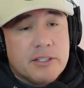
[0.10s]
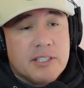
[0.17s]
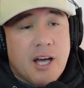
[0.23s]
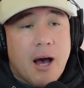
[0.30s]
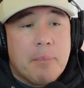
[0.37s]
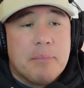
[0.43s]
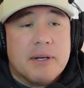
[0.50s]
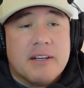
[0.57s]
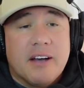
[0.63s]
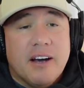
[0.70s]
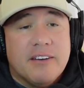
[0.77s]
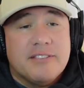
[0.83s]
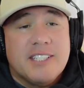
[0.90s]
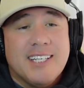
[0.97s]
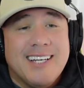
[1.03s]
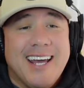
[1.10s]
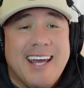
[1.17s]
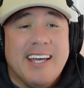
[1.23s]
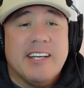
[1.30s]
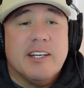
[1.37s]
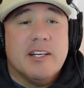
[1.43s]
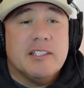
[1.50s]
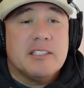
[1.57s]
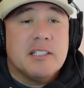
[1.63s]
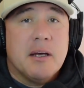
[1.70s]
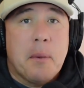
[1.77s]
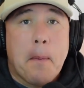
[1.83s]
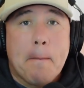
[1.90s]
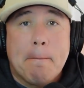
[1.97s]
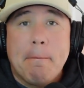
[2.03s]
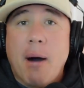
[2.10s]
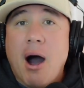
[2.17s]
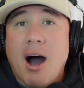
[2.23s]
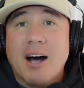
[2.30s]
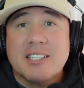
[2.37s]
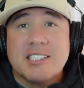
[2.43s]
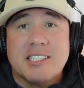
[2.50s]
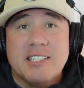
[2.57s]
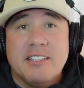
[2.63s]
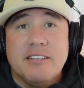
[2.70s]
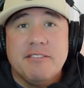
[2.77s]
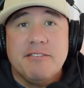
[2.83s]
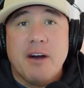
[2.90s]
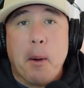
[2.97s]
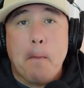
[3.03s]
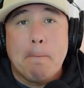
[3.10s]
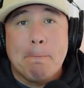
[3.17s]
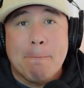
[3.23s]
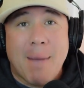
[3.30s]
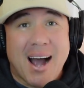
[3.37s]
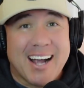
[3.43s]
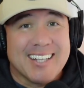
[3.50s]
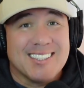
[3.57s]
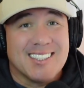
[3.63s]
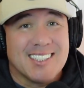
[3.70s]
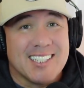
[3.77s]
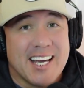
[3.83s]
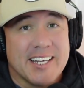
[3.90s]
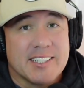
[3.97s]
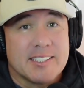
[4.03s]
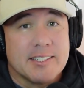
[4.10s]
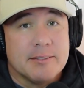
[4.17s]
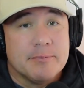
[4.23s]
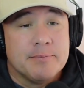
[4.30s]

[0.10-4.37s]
topic of today is positive mindset.